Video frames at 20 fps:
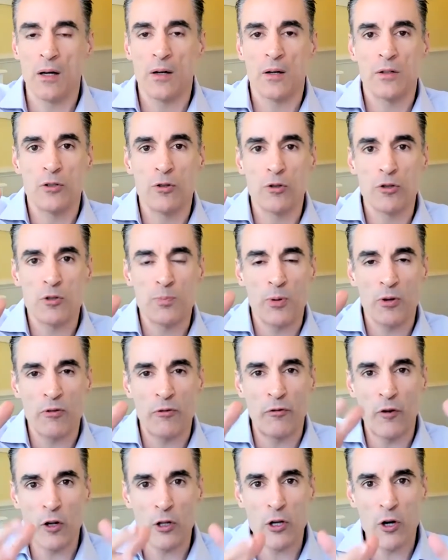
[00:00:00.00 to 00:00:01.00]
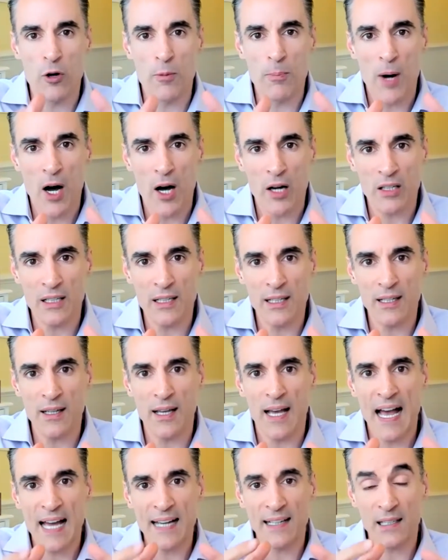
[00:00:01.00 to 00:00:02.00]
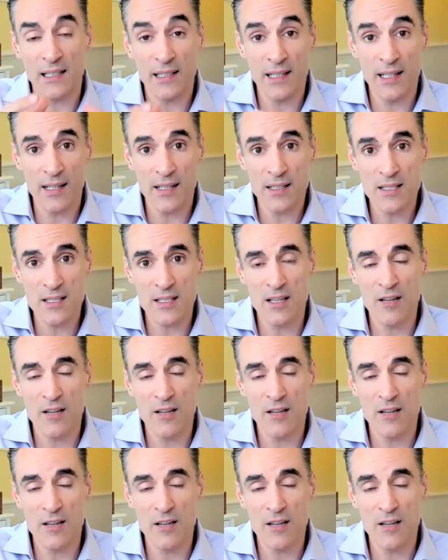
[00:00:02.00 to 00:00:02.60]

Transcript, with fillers: use portfolio modeling analytics